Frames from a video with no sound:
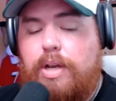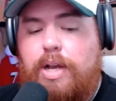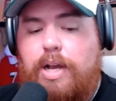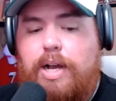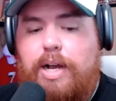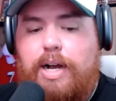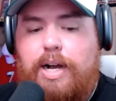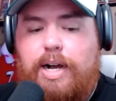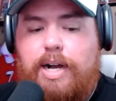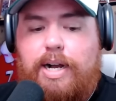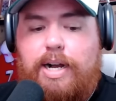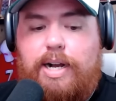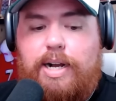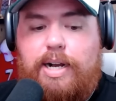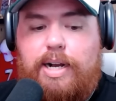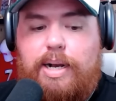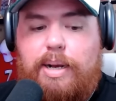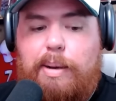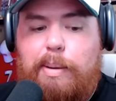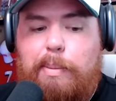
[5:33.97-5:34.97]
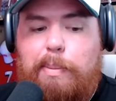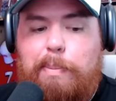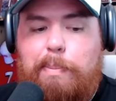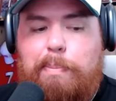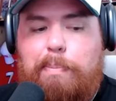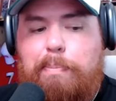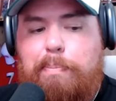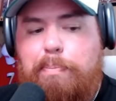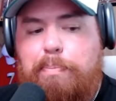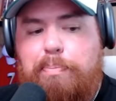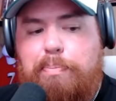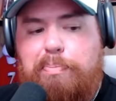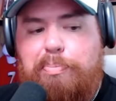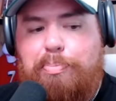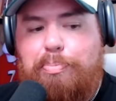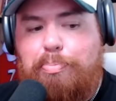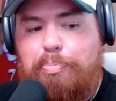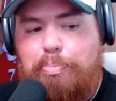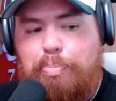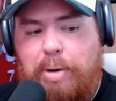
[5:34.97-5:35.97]
But
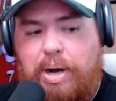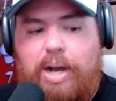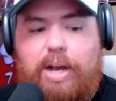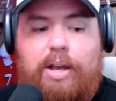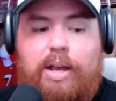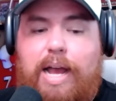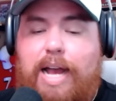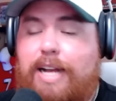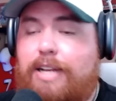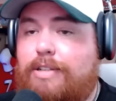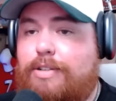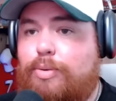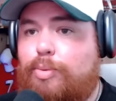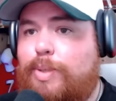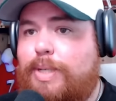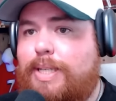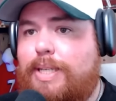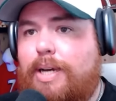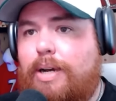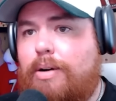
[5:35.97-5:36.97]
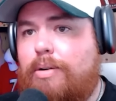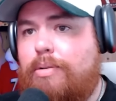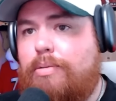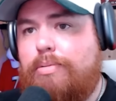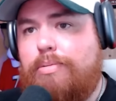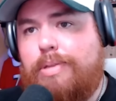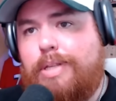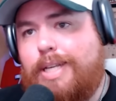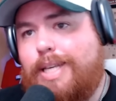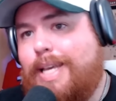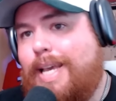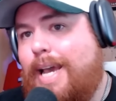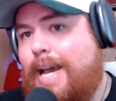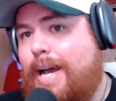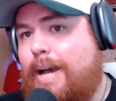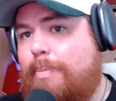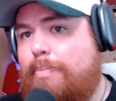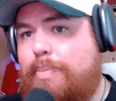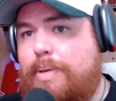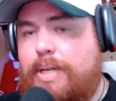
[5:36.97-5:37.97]
as we know, the
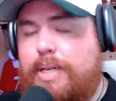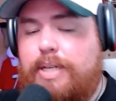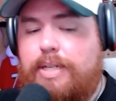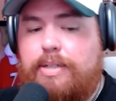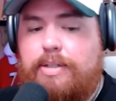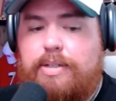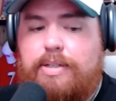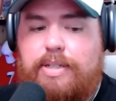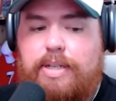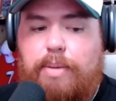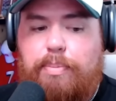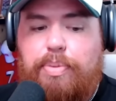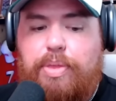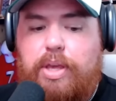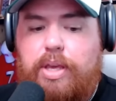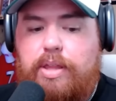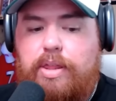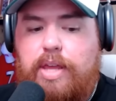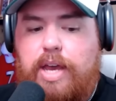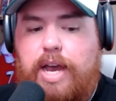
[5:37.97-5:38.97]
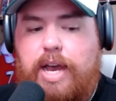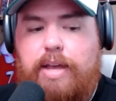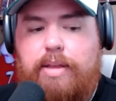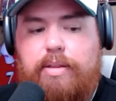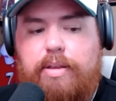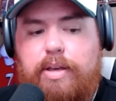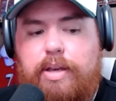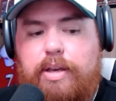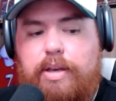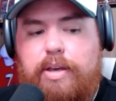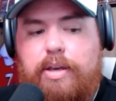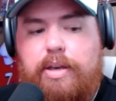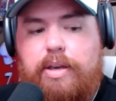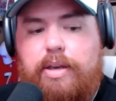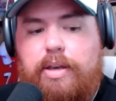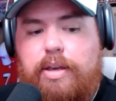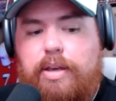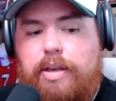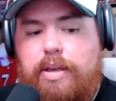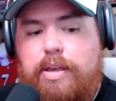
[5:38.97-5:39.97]
cap is something that
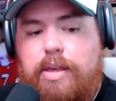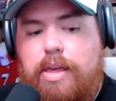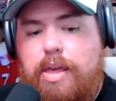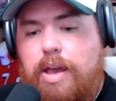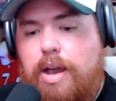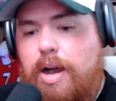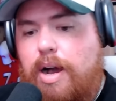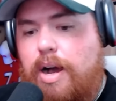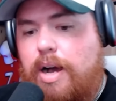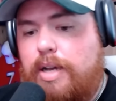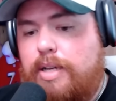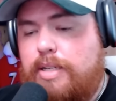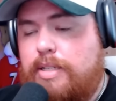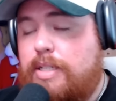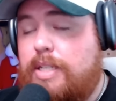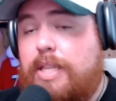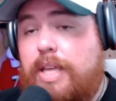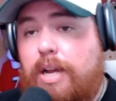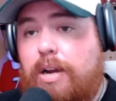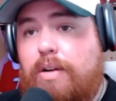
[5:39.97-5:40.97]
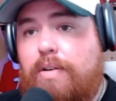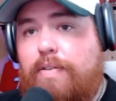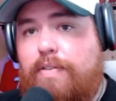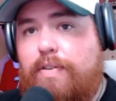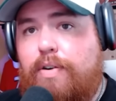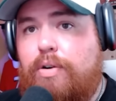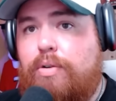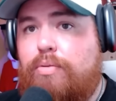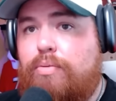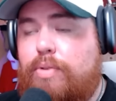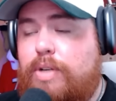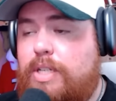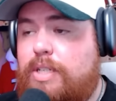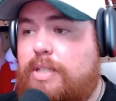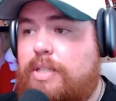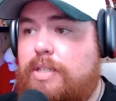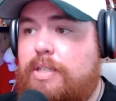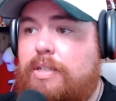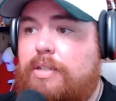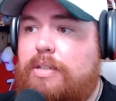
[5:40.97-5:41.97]
is there for a
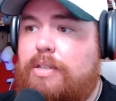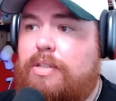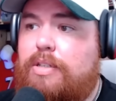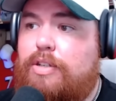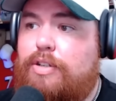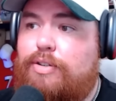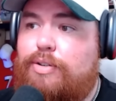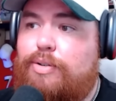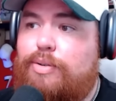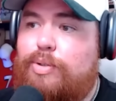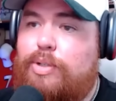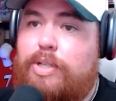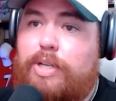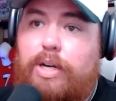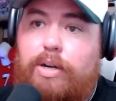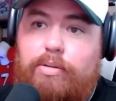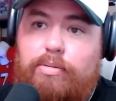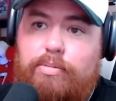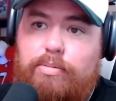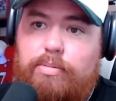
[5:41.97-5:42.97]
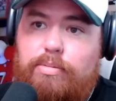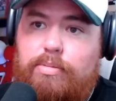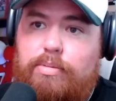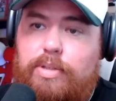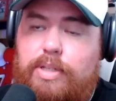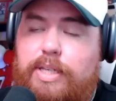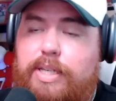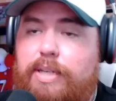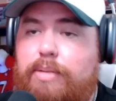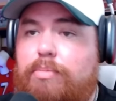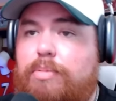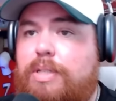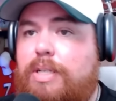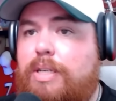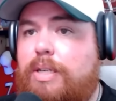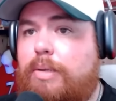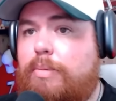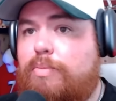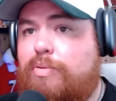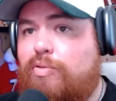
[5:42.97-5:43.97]
reason to, you know, keep
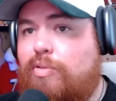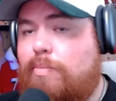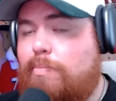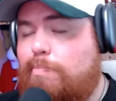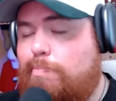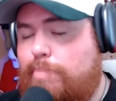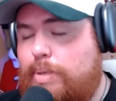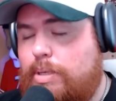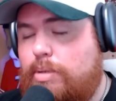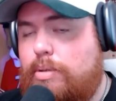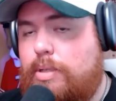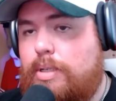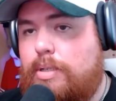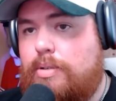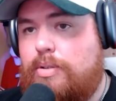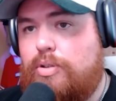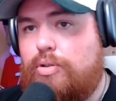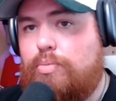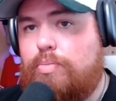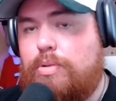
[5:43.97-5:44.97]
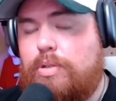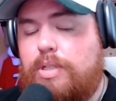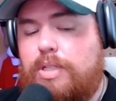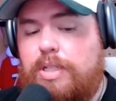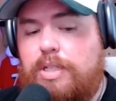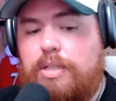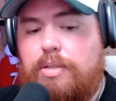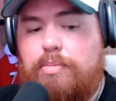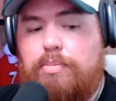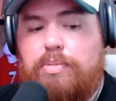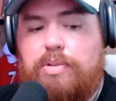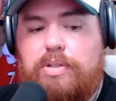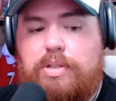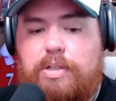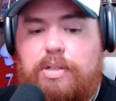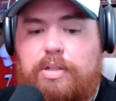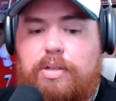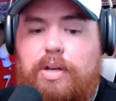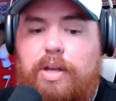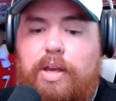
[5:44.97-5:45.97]
teams from building super teams and